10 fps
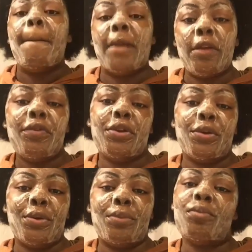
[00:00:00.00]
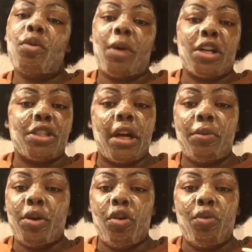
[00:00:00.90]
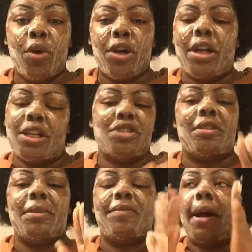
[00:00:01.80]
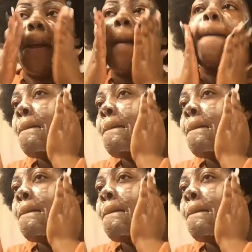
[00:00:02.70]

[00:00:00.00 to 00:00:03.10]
But if you do, wash it out with cold water and you should be fine.